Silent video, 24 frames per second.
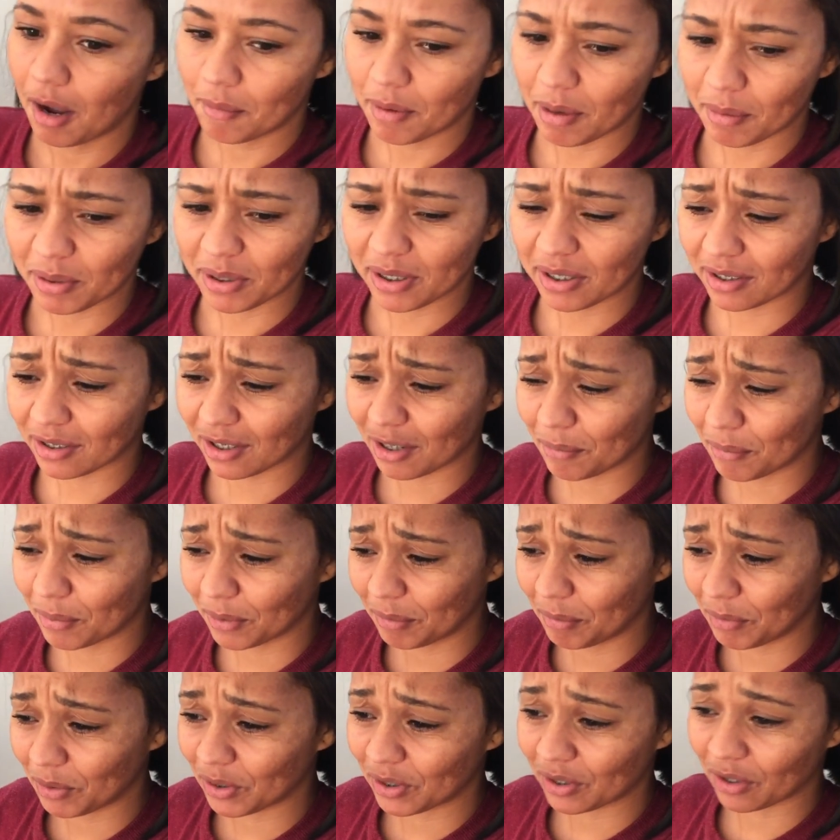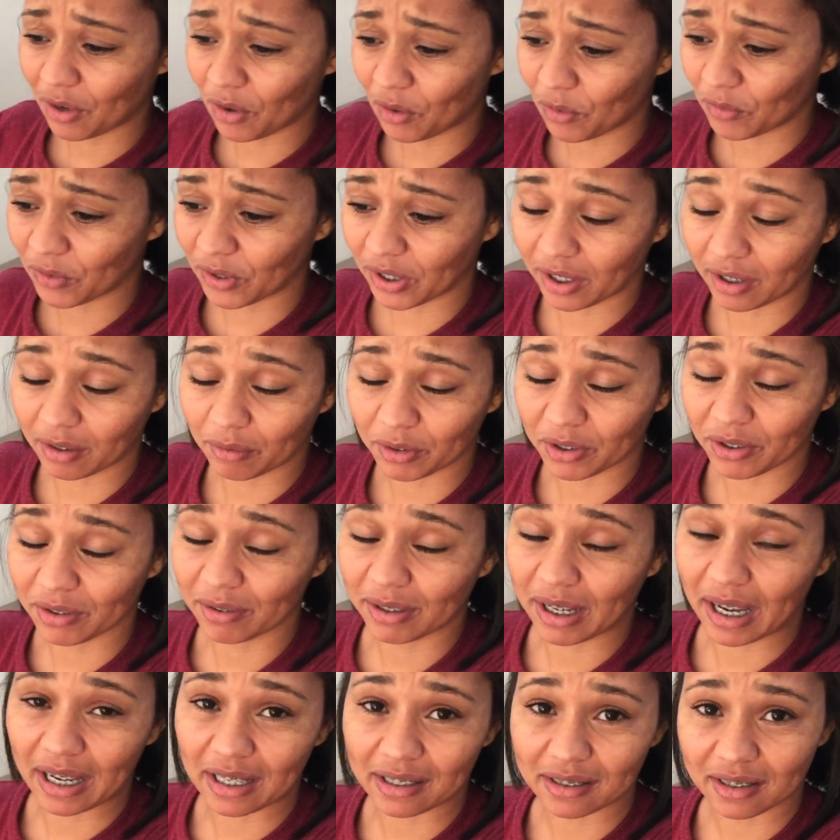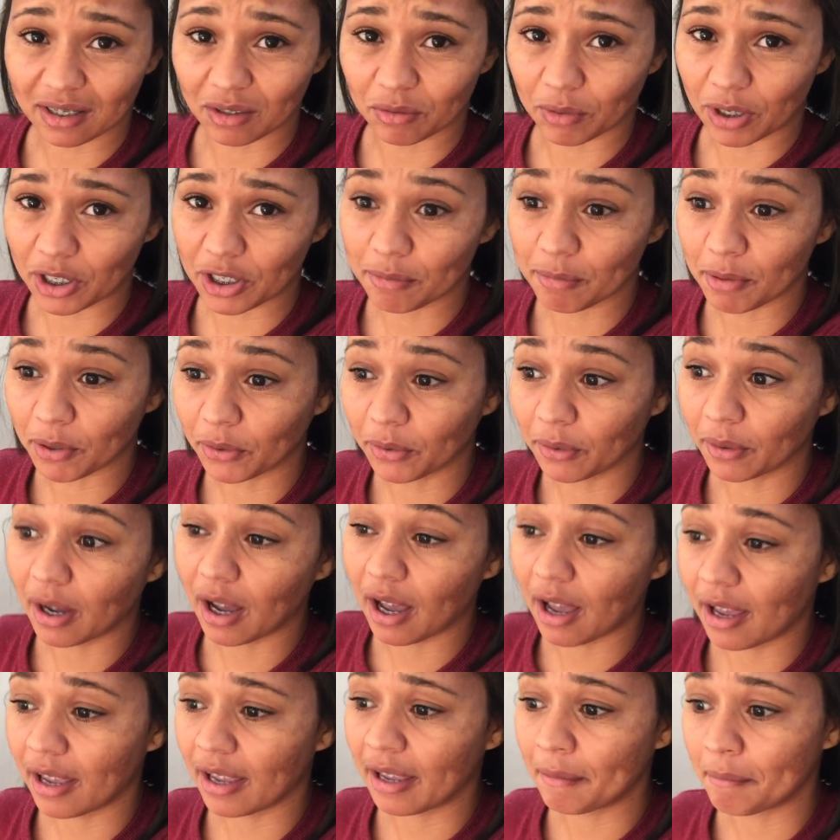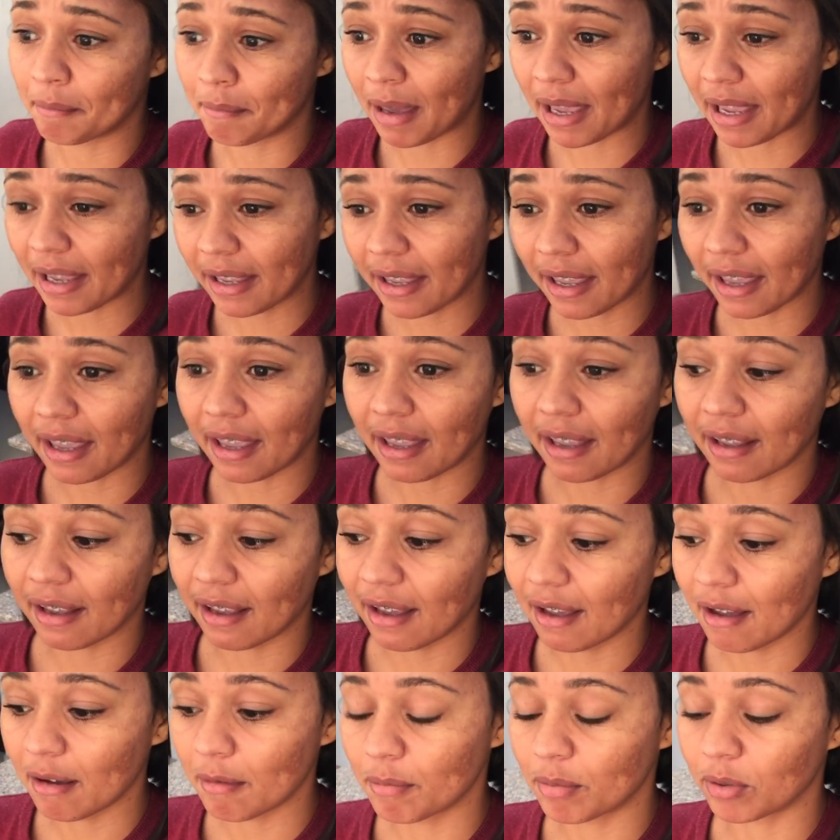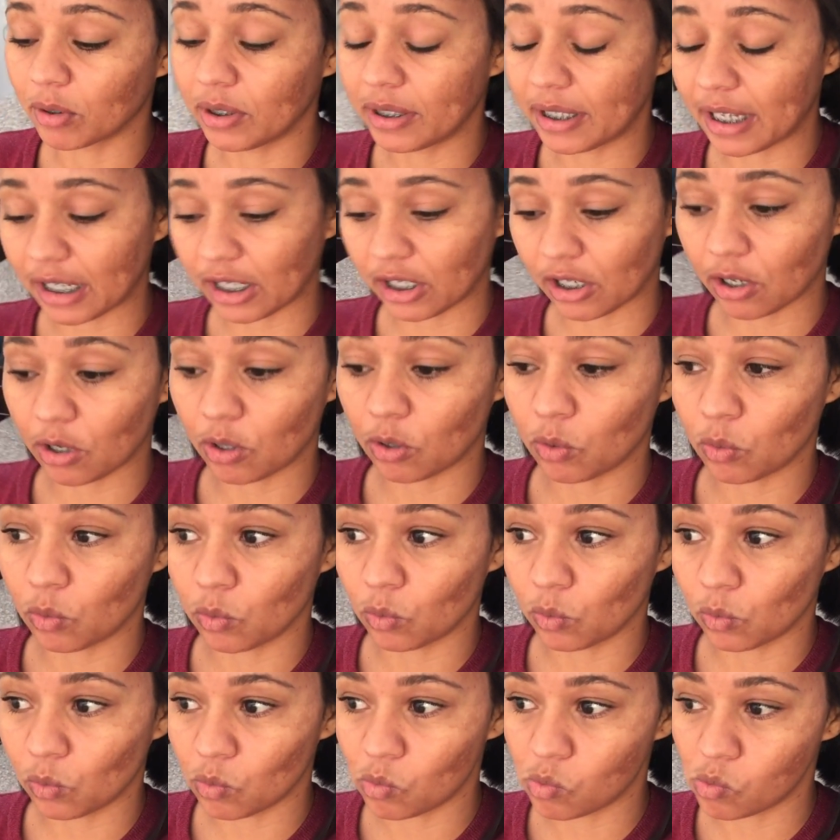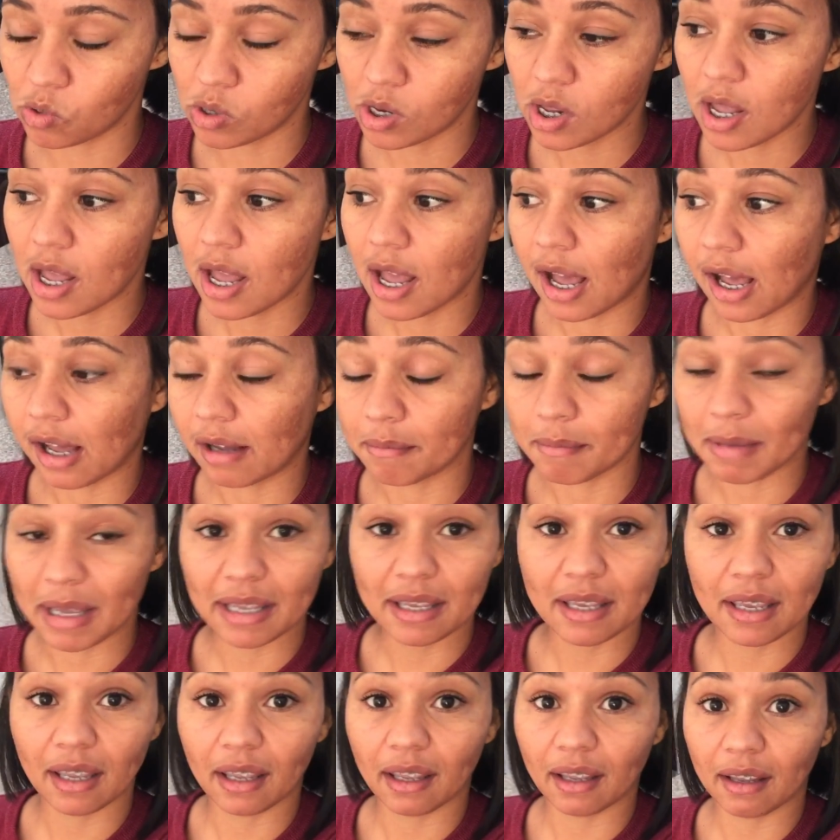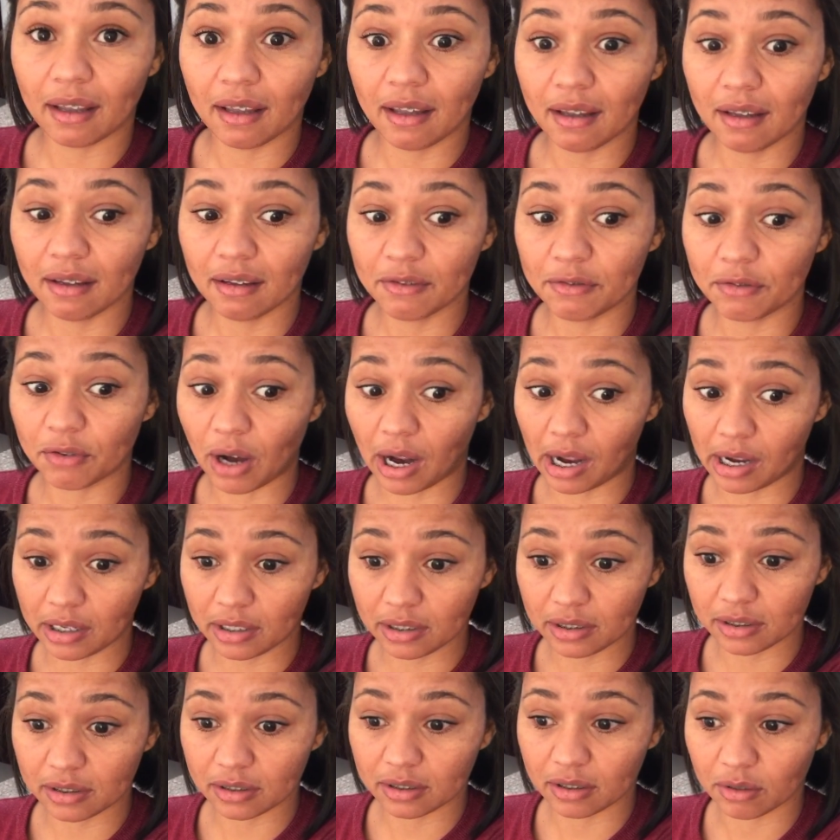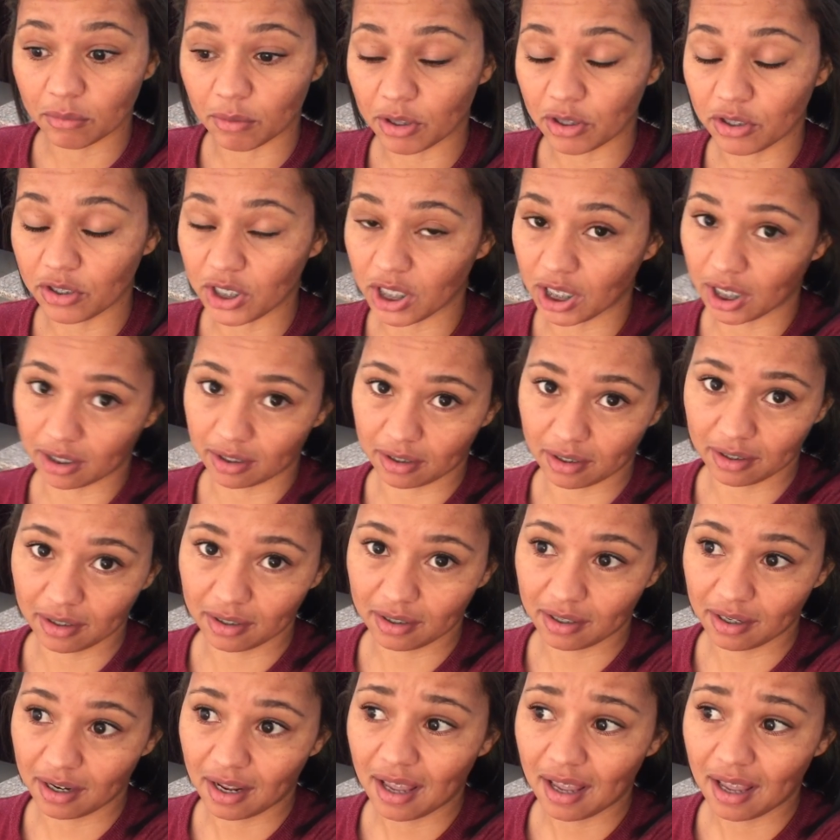Probably just gonna put music over which you guys can watch me cook. I am making potato, I'm making fries with chicken.